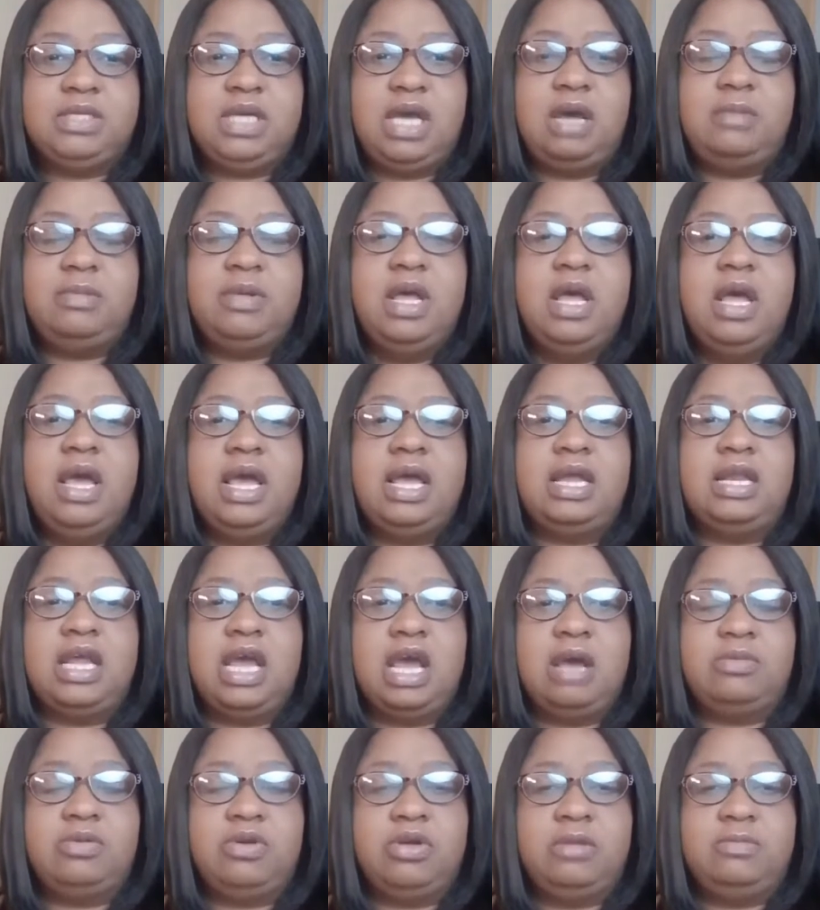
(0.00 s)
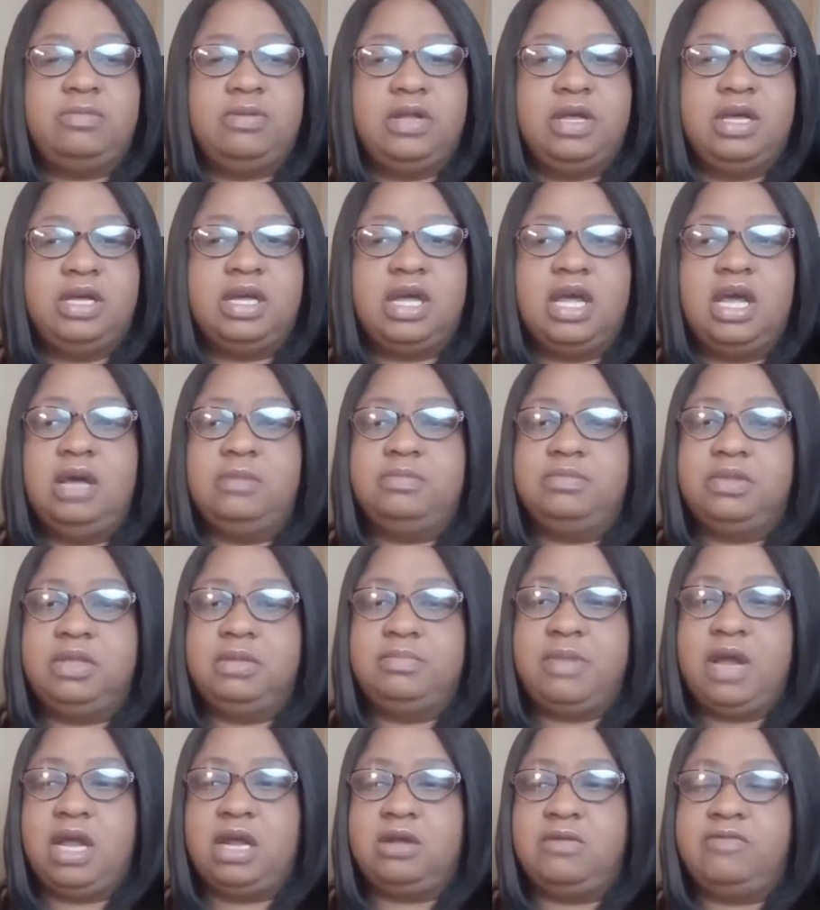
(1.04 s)
laptop. And now I'm going to plug up
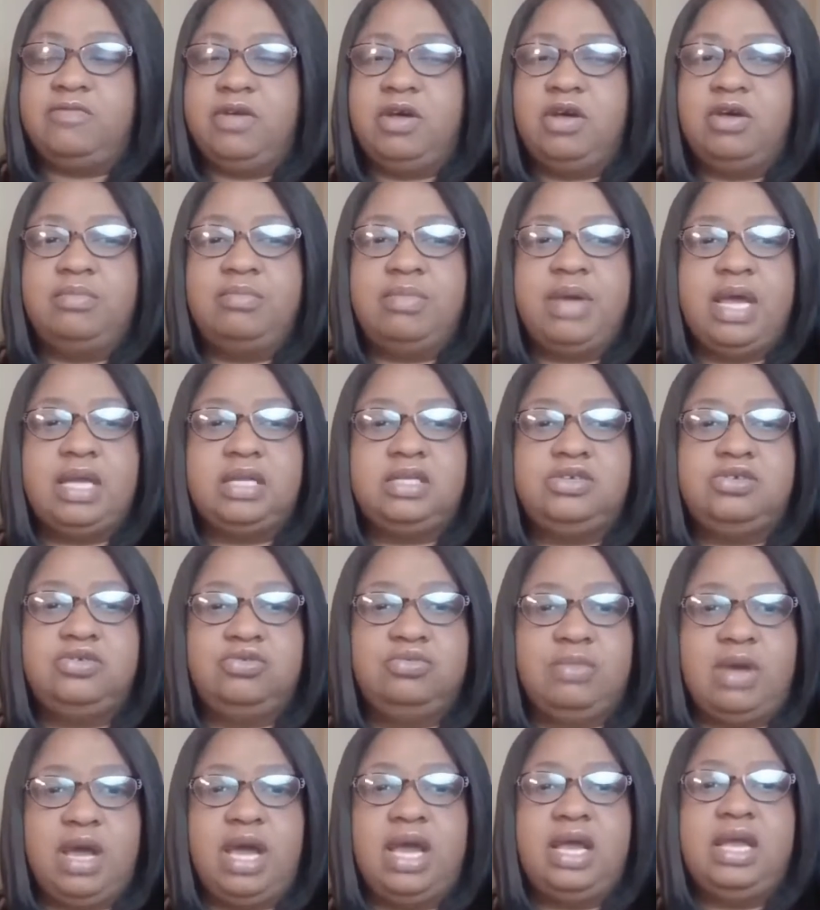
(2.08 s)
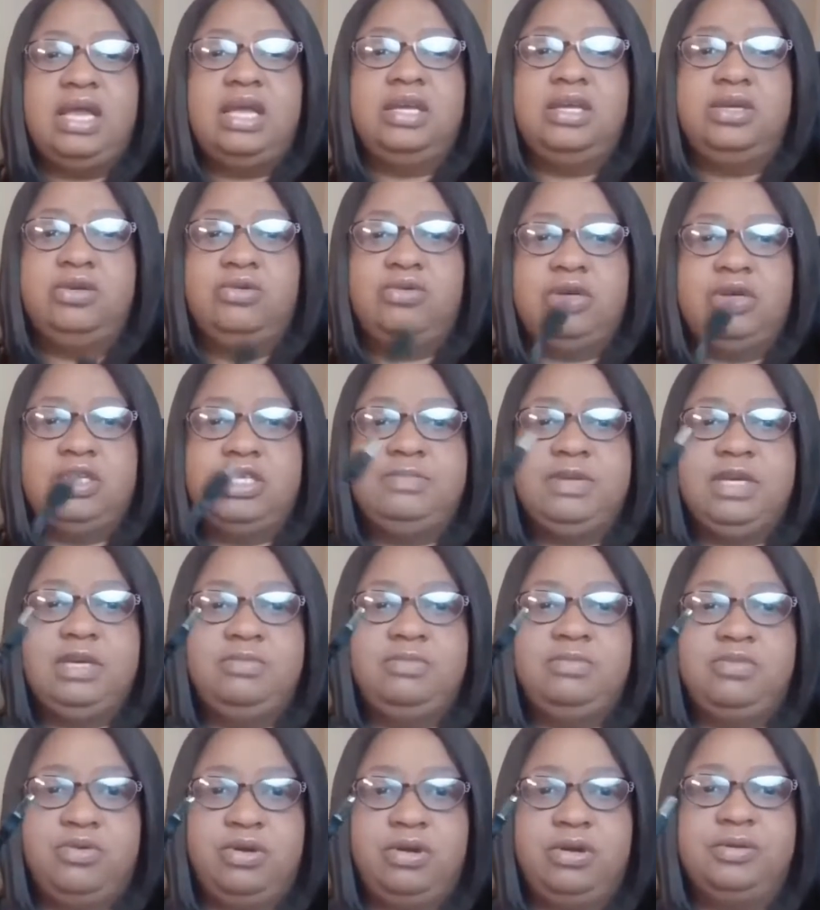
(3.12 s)
the microphone back to my
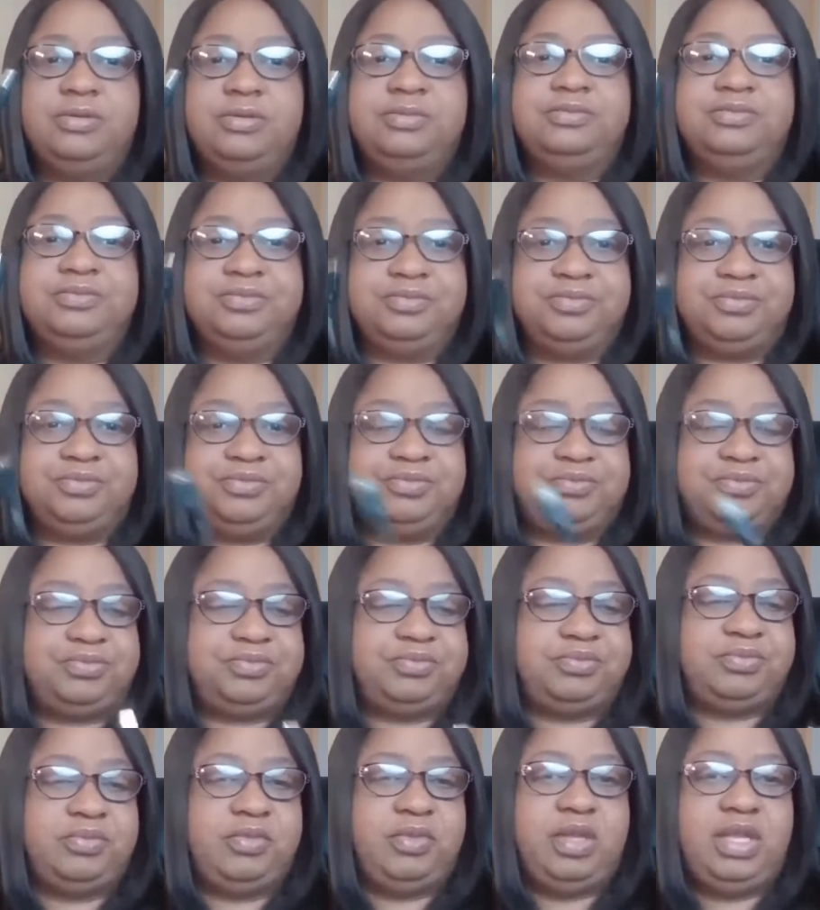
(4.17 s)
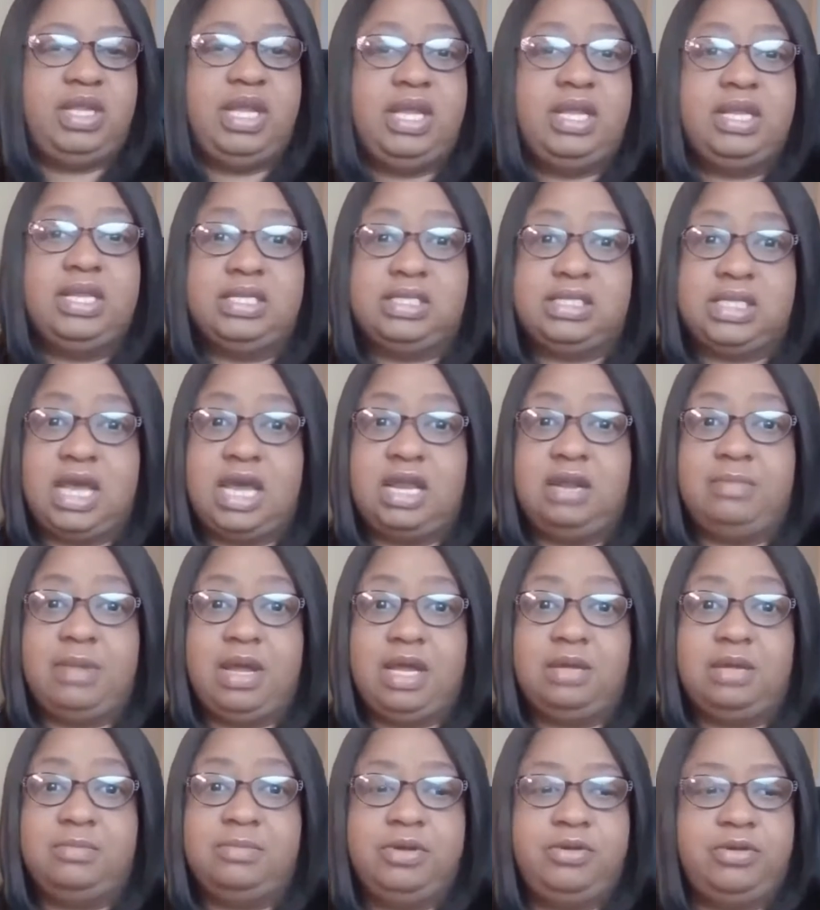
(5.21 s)
USB port in the side
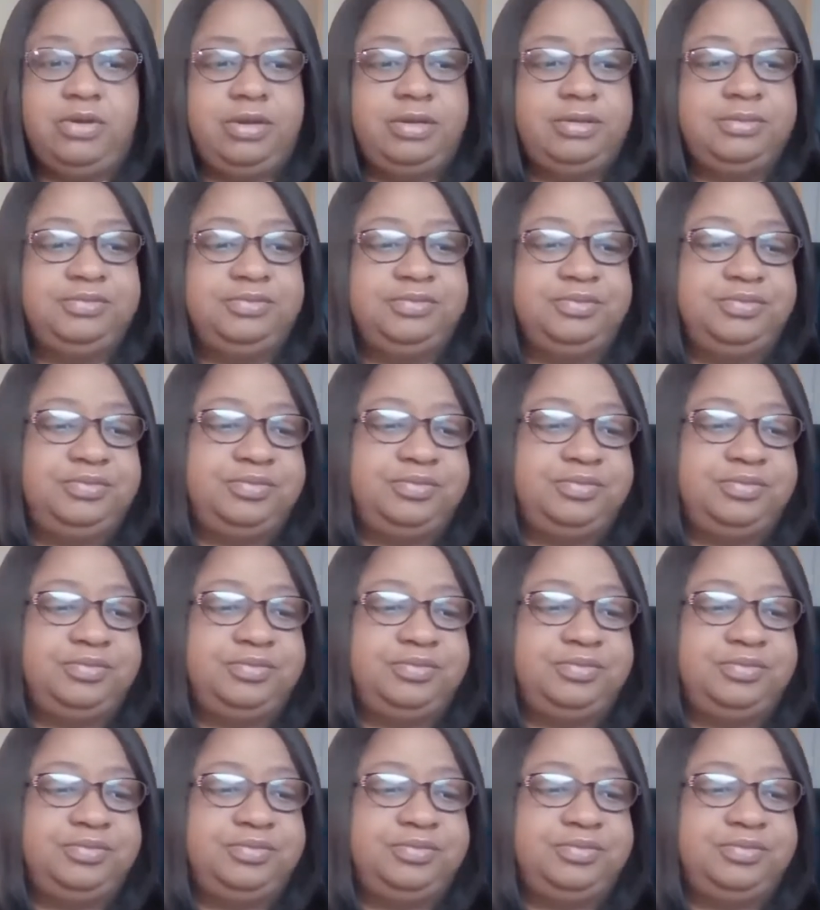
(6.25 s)
of my computer.